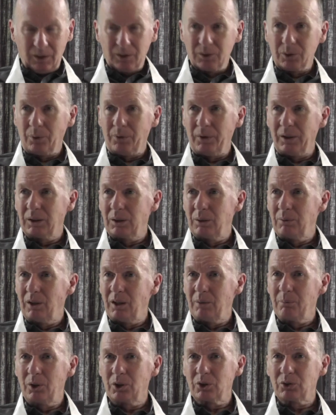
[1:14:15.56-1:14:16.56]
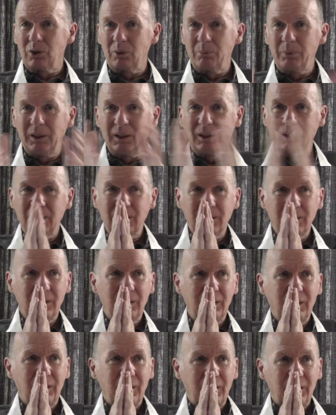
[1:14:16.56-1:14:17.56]
So thank you very much for being a, uh,
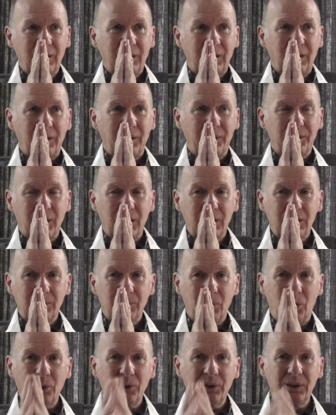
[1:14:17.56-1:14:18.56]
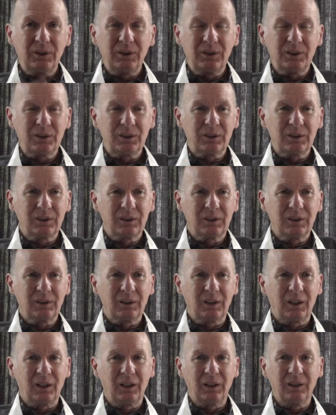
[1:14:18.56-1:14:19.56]
an attentive audience
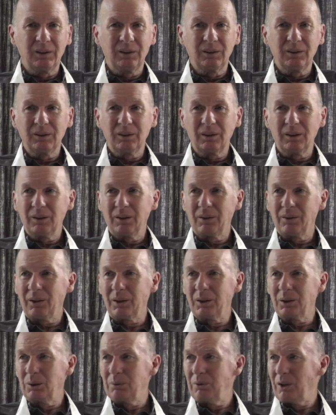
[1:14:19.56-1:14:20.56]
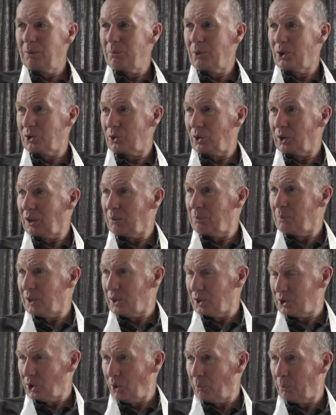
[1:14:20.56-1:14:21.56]
and uh, thank you very much for giving me
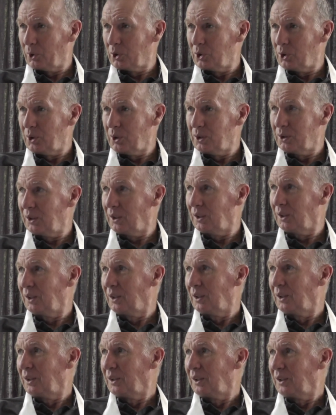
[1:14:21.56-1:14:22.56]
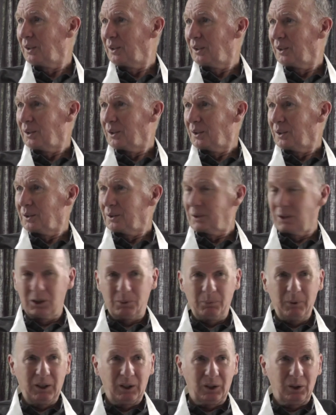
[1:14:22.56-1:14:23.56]
this opportunity to
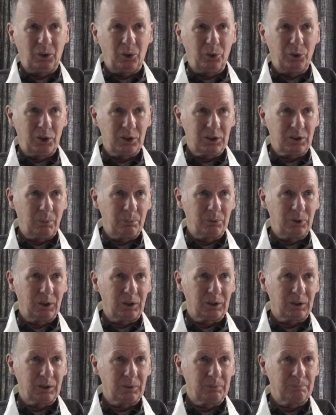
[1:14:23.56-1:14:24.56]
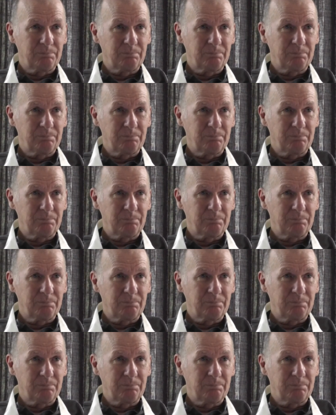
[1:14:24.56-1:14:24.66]
speak on this subject.